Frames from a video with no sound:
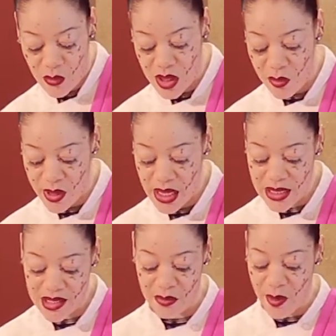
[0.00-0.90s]
And when you bring
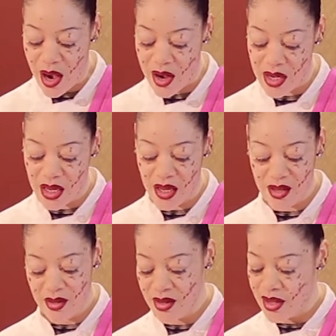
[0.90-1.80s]
it to the party,
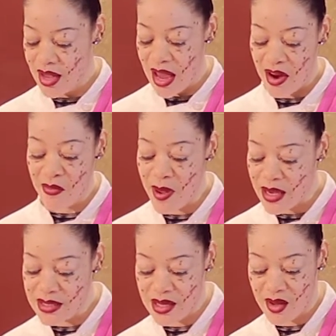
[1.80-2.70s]

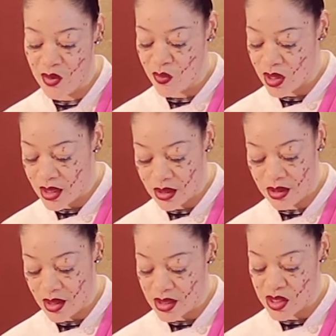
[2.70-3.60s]
everybody's going to want
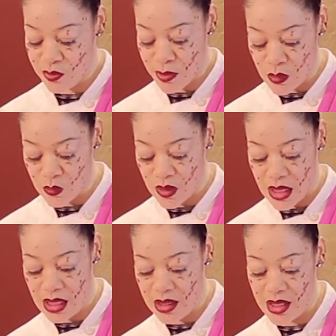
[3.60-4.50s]
a spoon
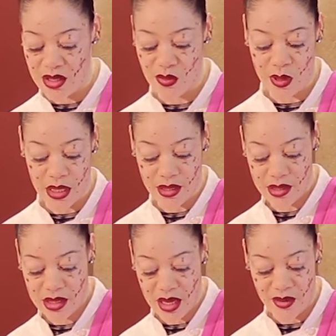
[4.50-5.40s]
to eat this with
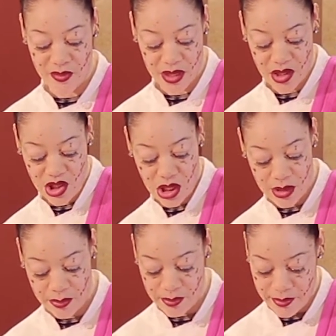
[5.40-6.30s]
instead of a chip.